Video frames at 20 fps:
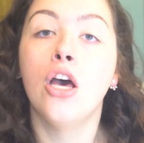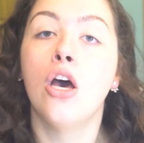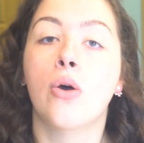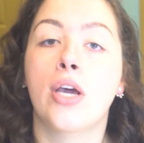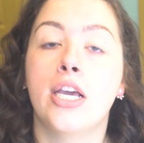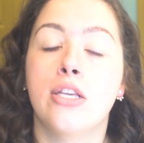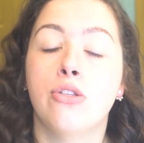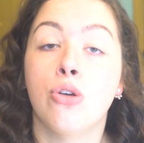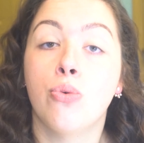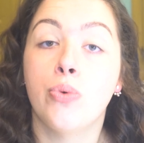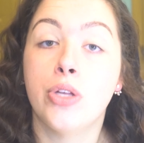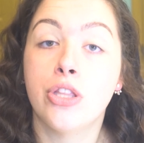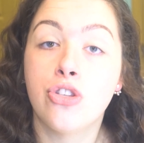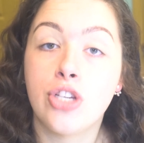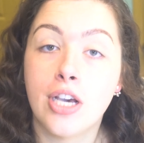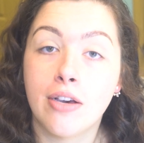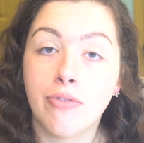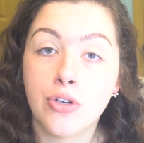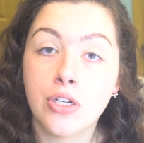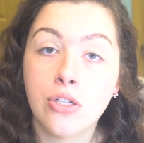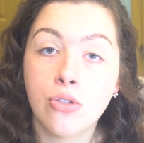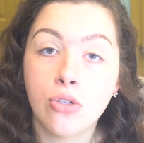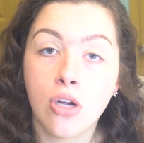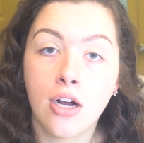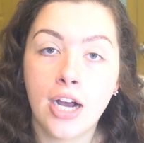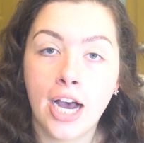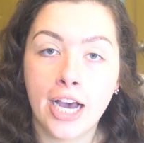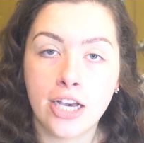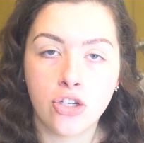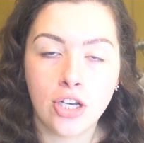Okay, so with Jeffree Star
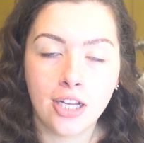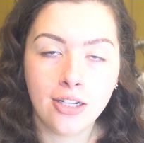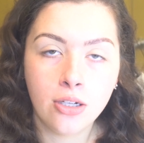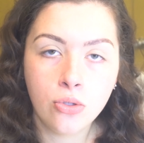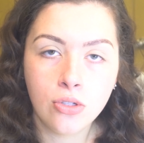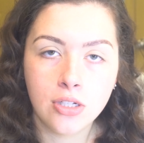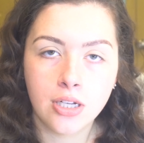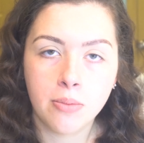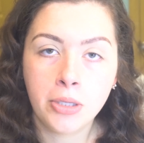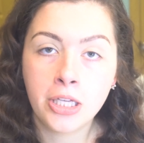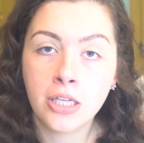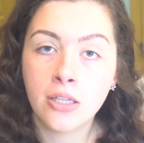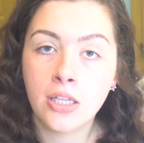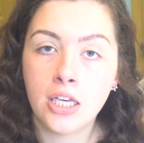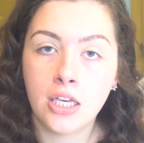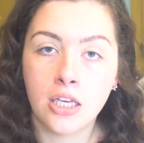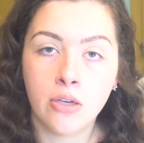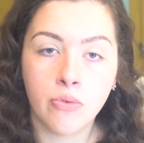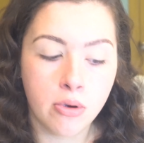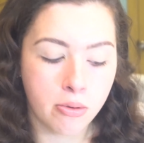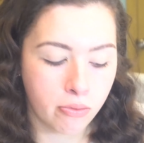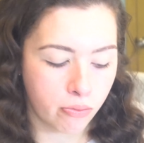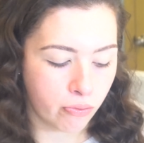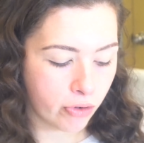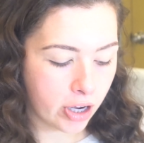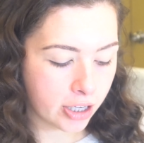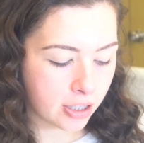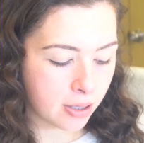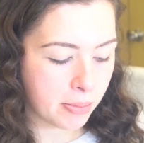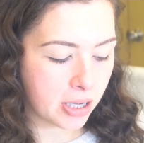eyeshadows, typically he
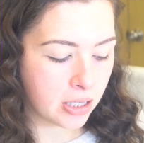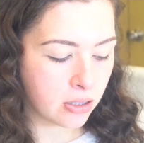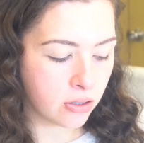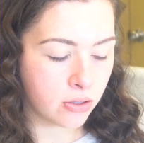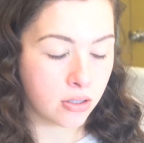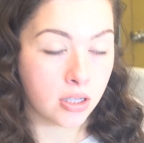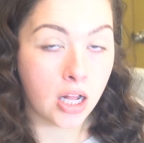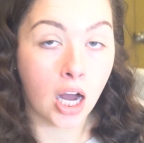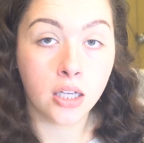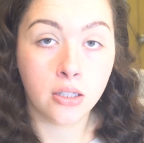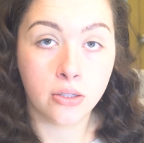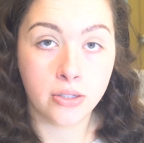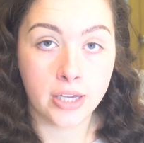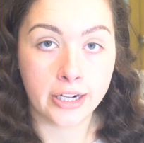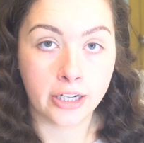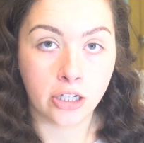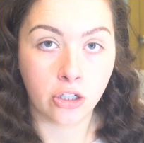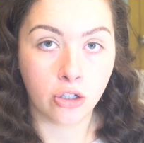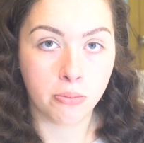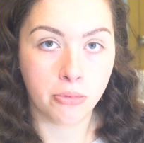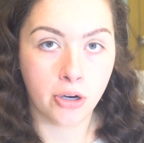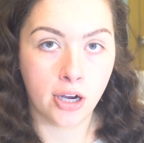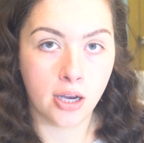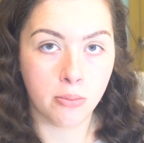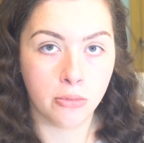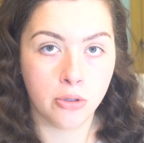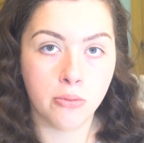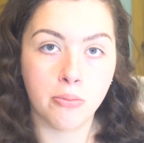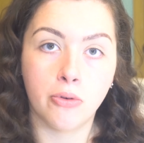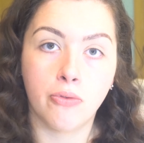recommends not setting your
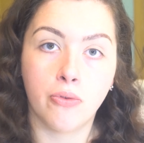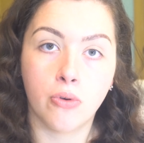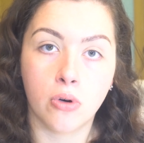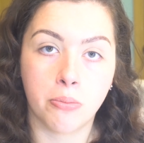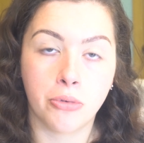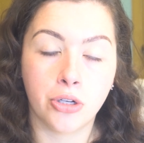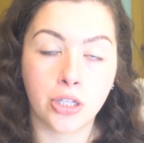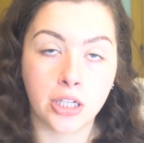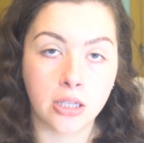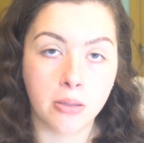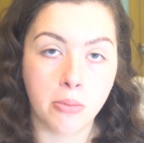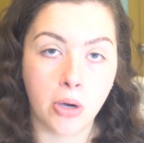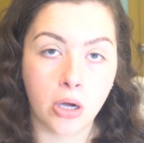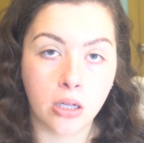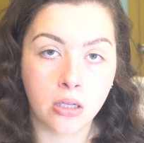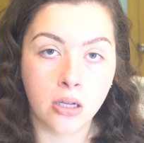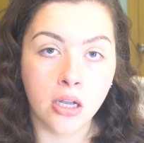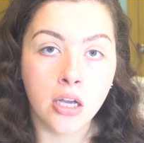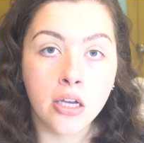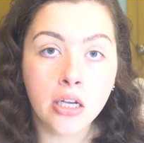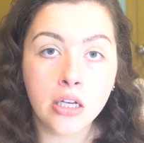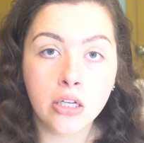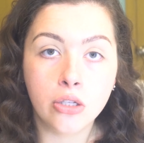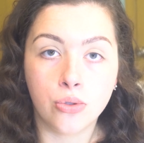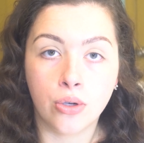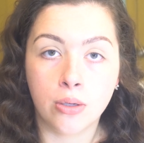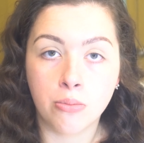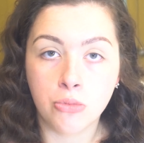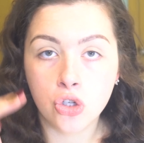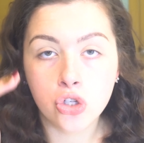primer before putting them on.
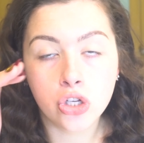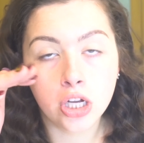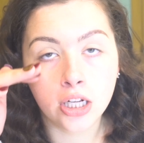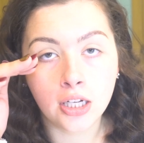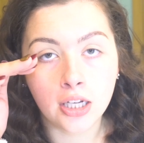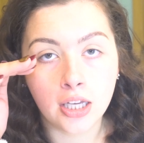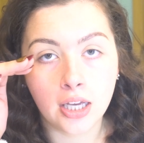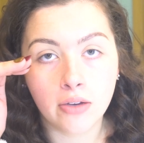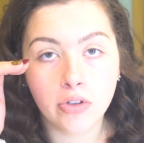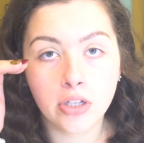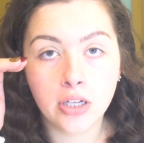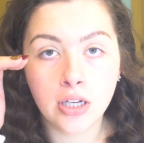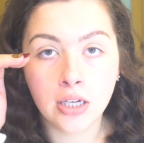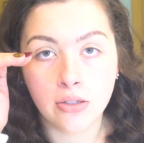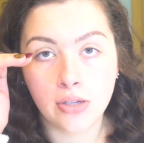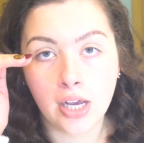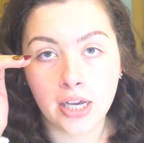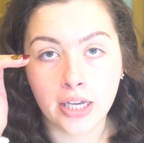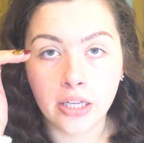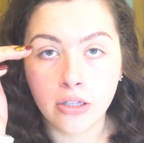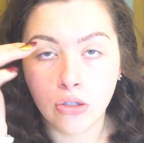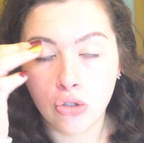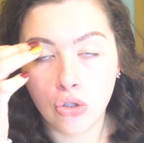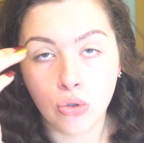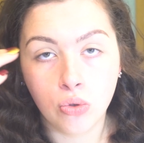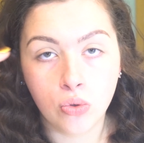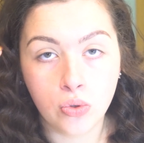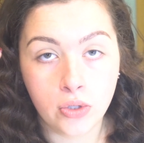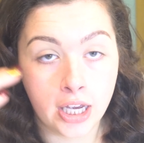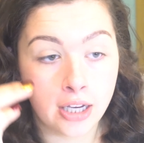So I'm just going to give it a second
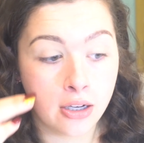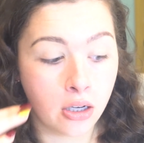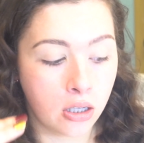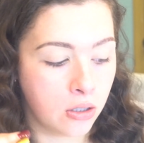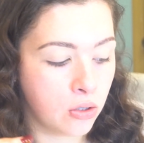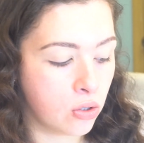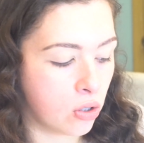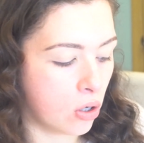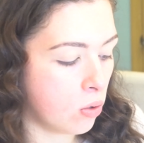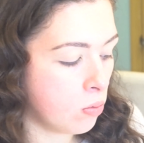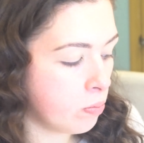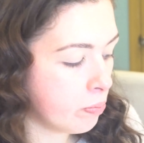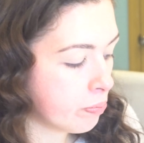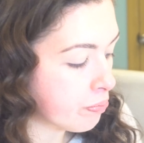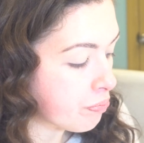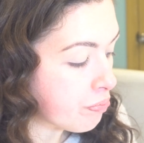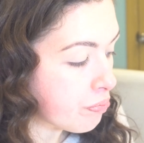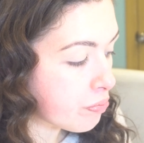to set on its own.